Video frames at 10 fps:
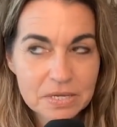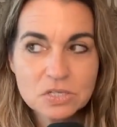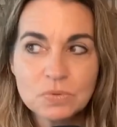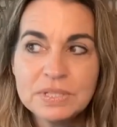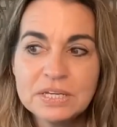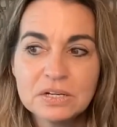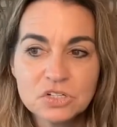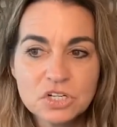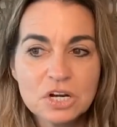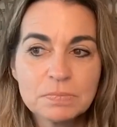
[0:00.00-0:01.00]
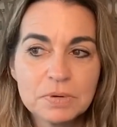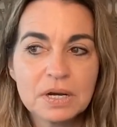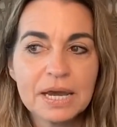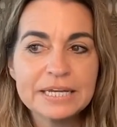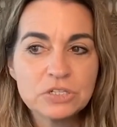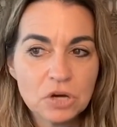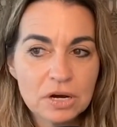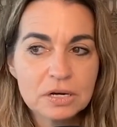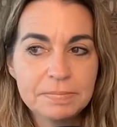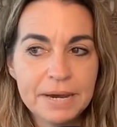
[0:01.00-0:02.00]
So in the adult chair book, I
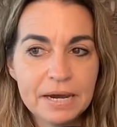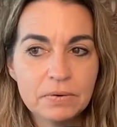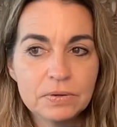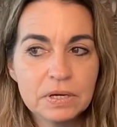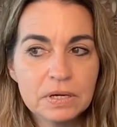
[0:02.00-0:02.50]
talk about